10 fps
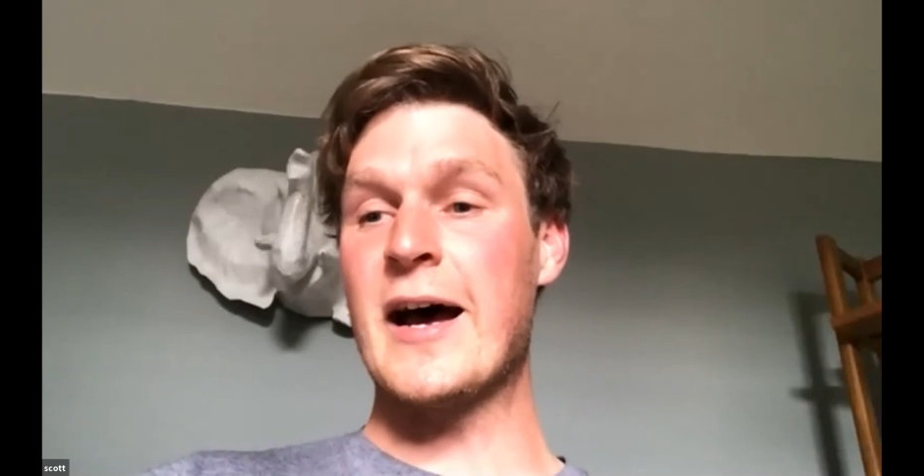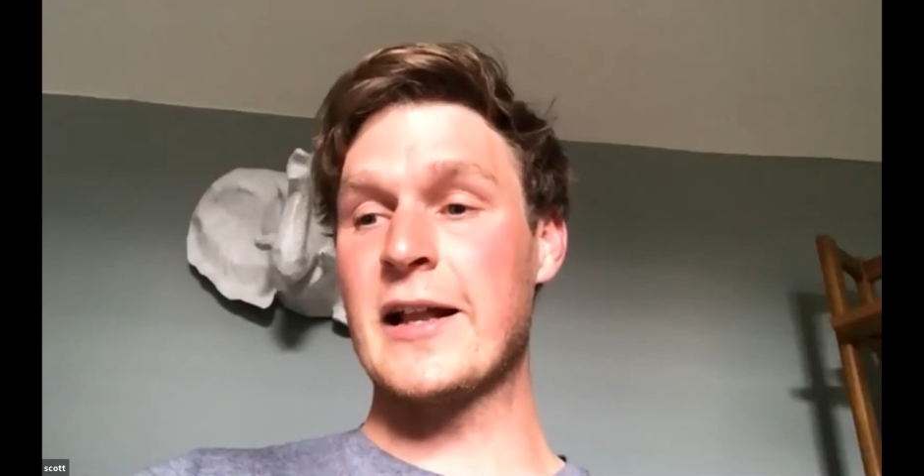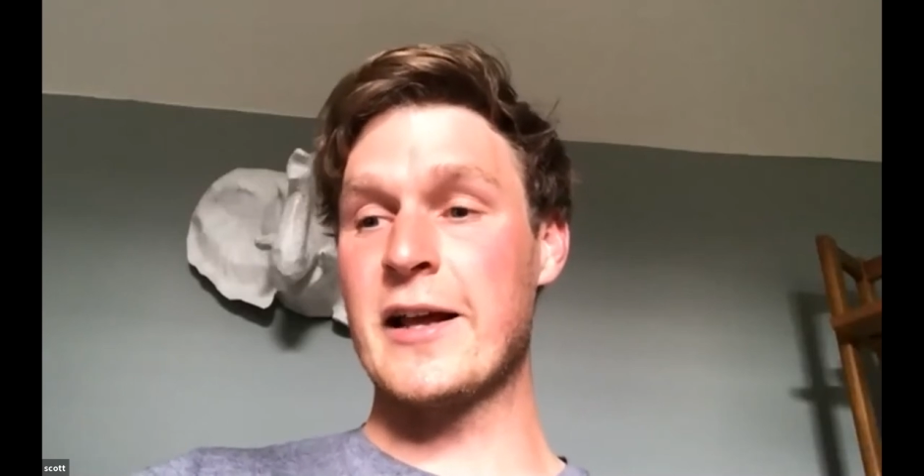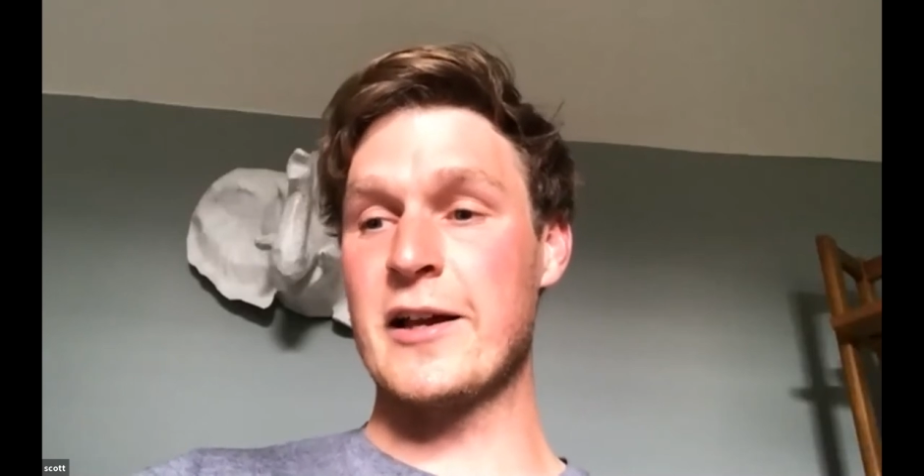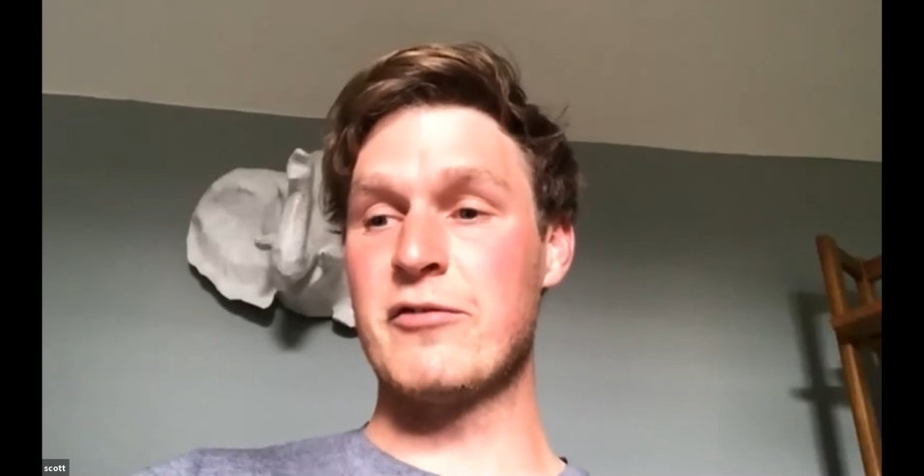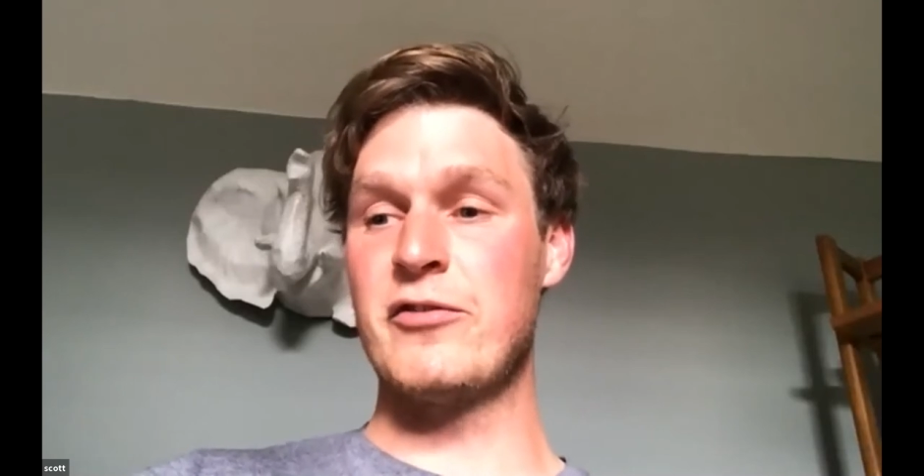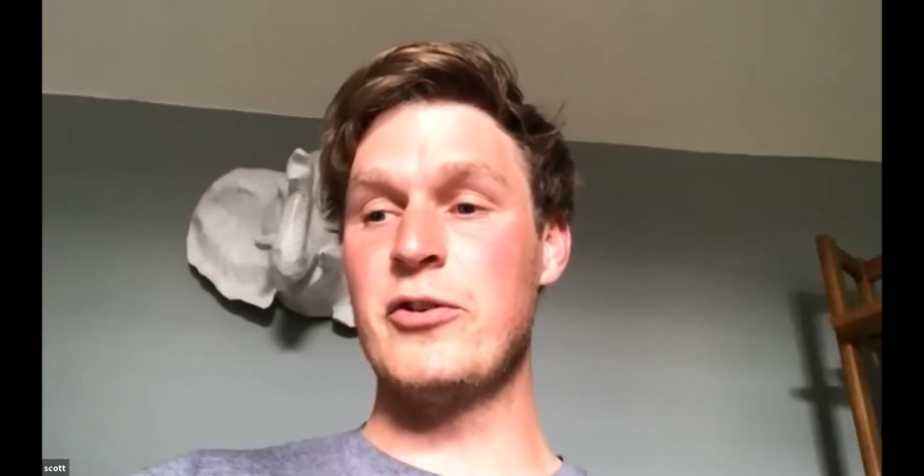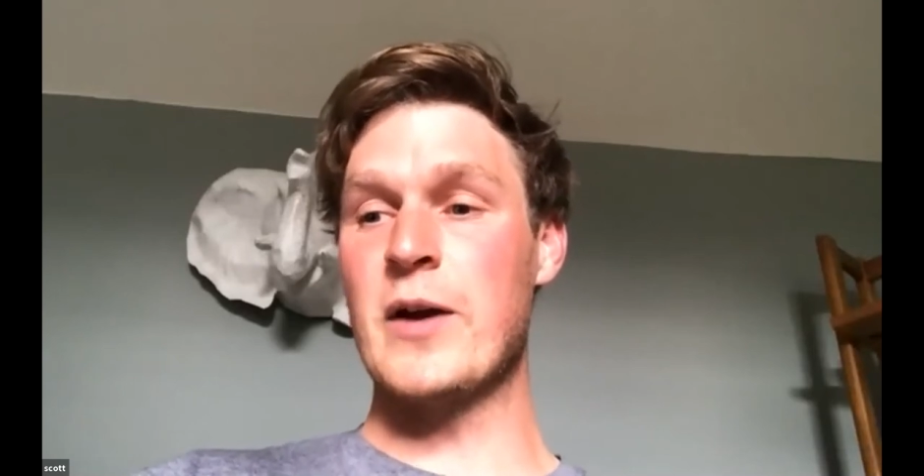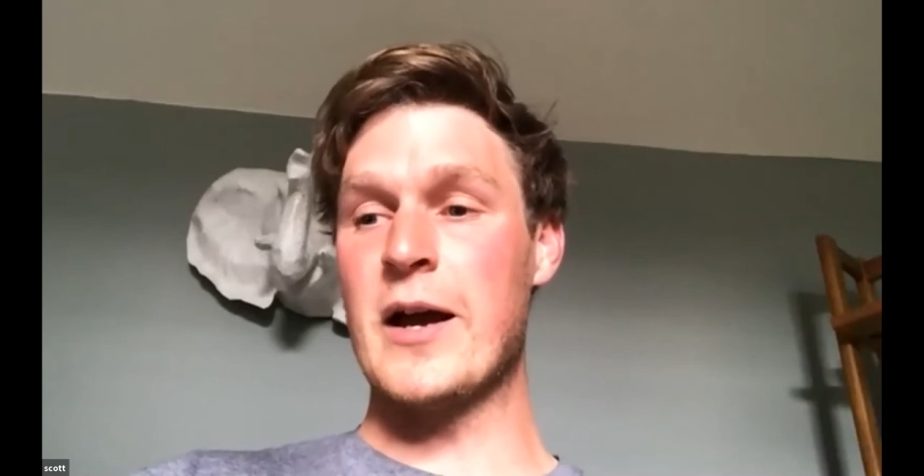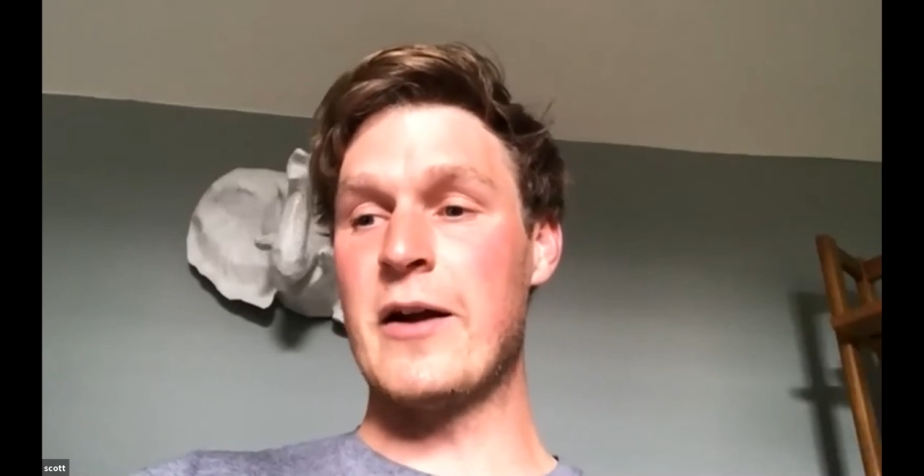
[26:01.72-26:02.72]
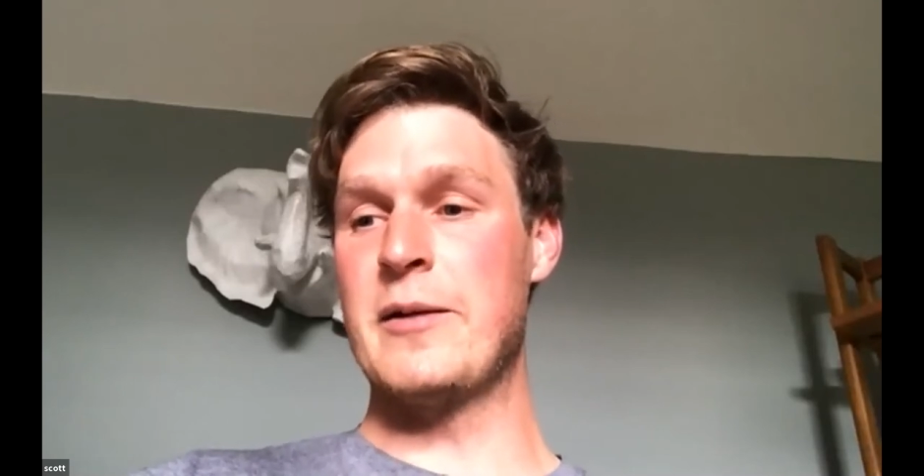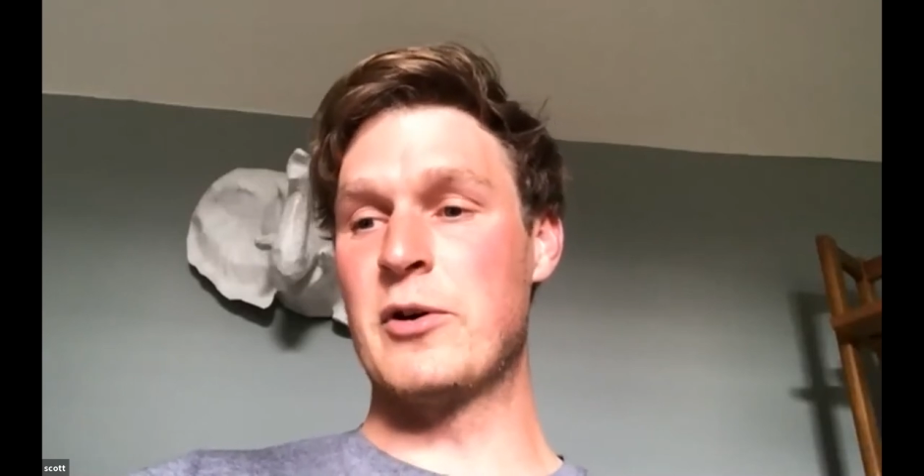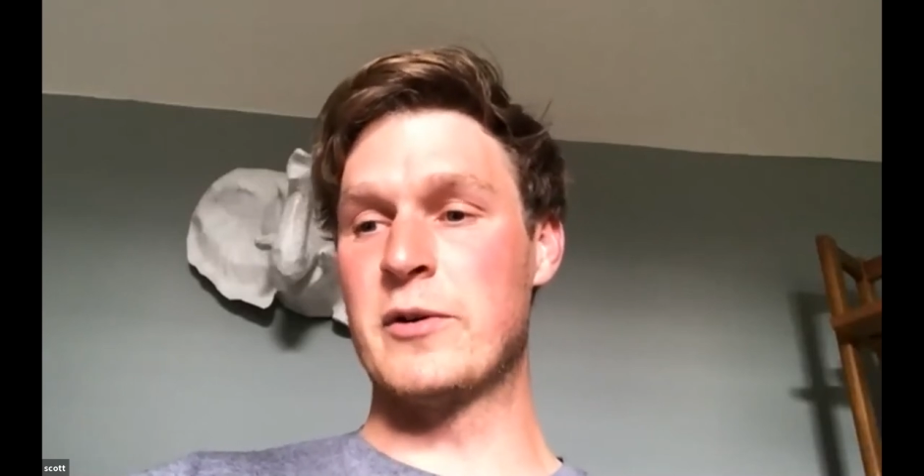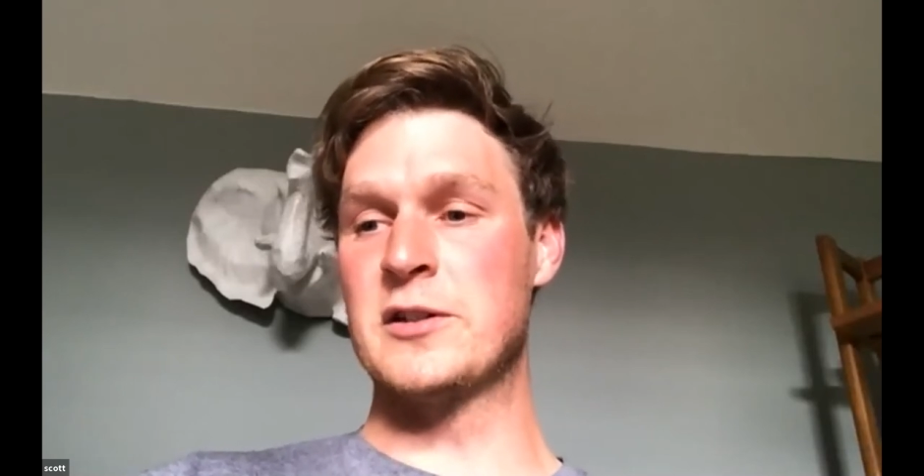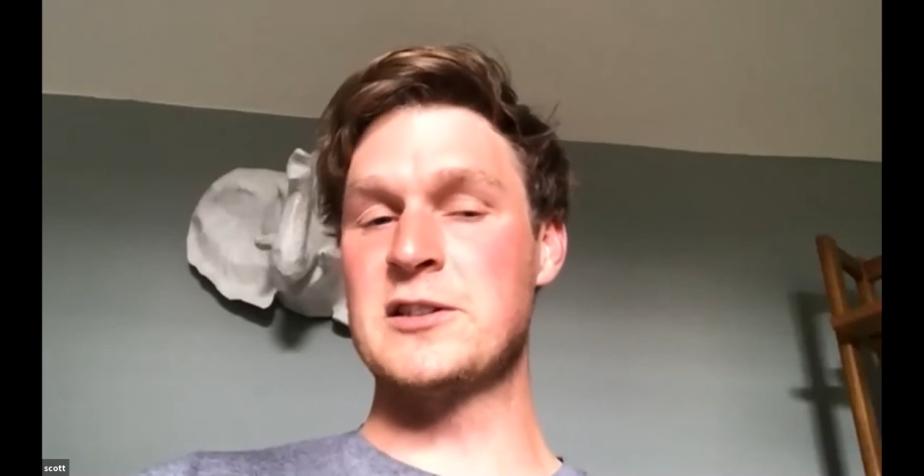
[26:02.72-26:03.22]
had like a few hairy
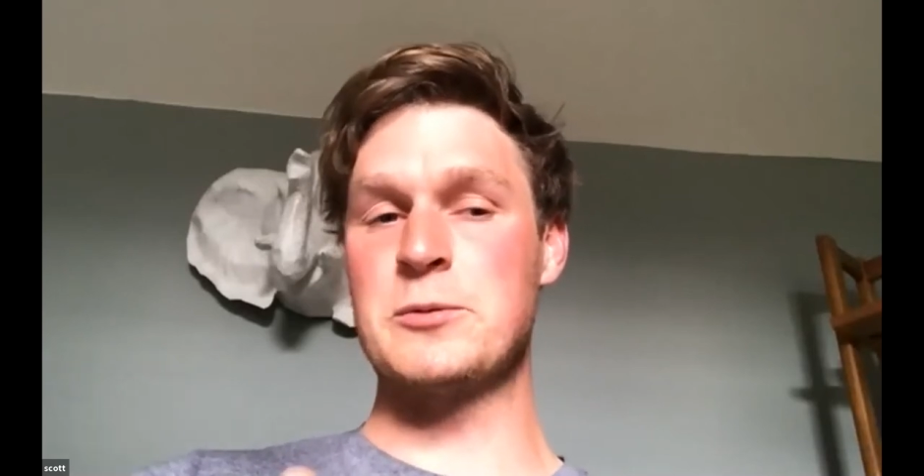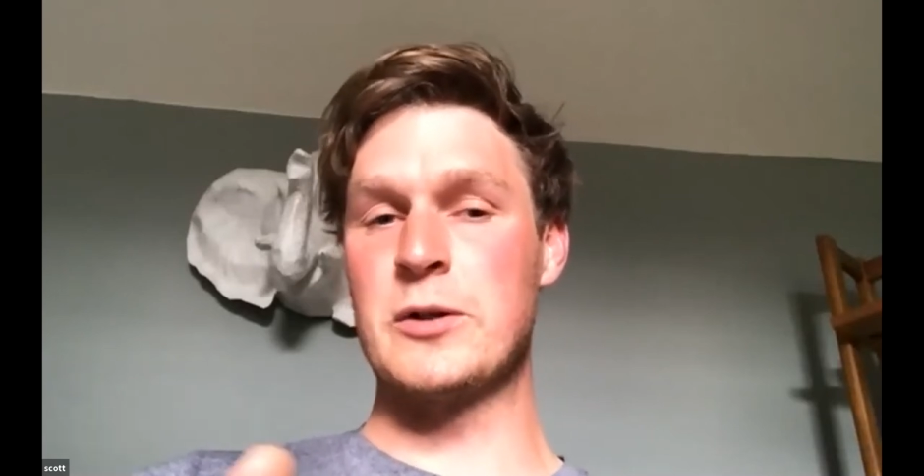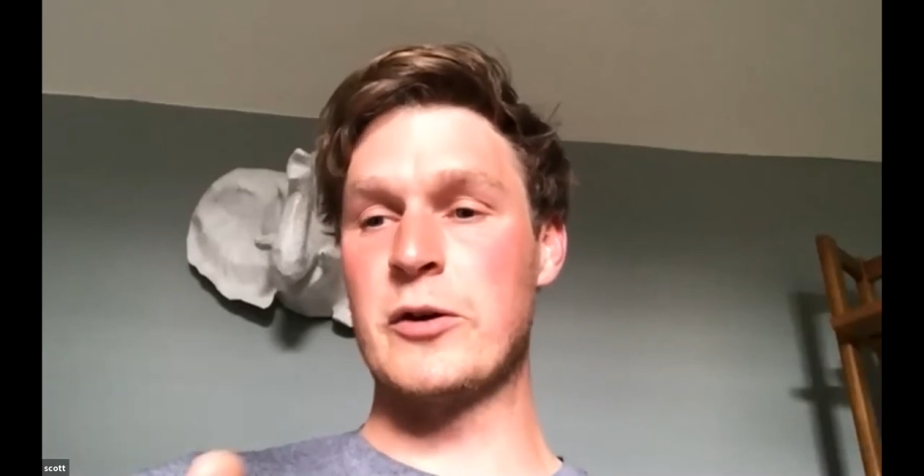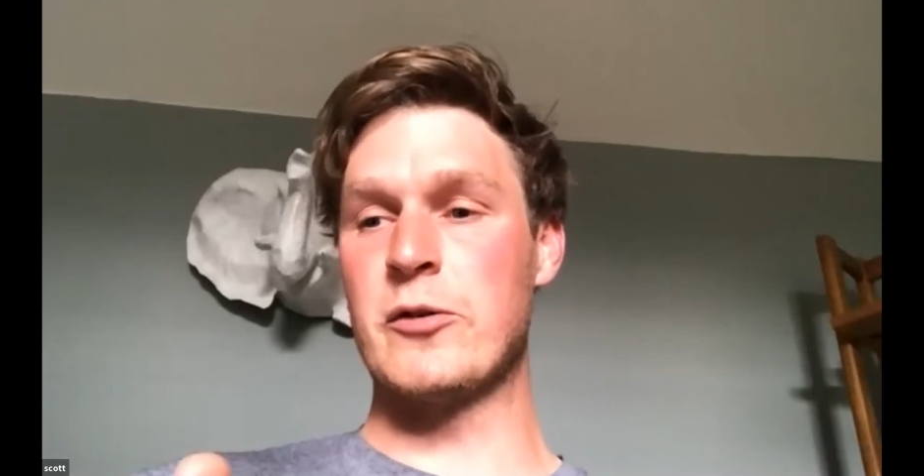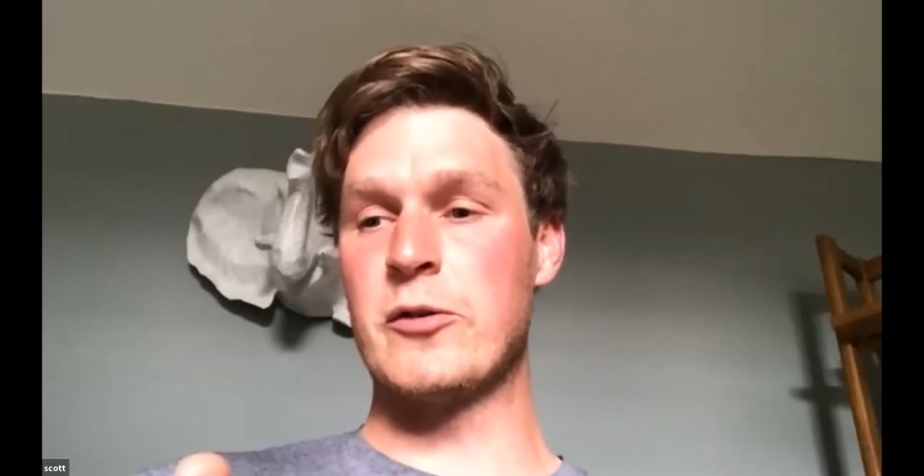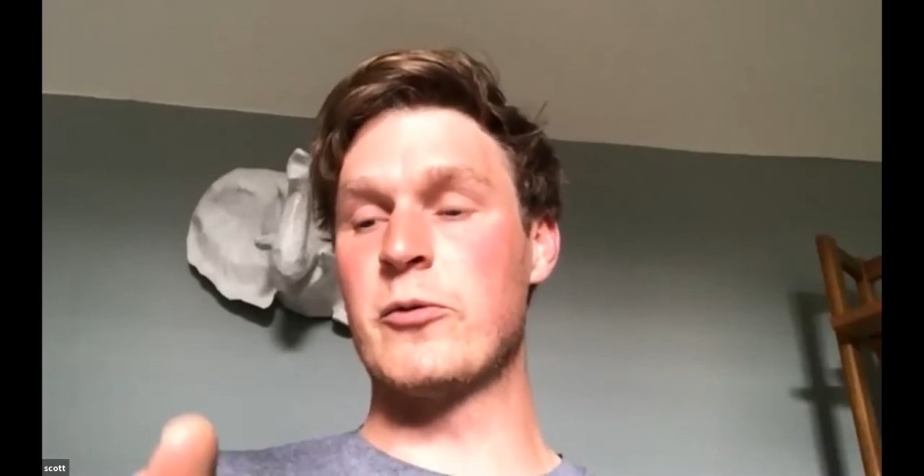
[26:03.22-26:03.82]
moments where